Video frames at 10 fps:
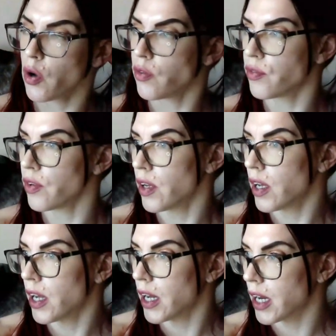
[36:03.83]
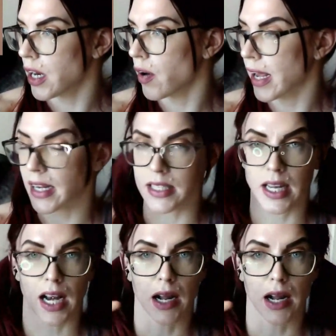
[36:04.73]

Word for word: off, you know, like I say,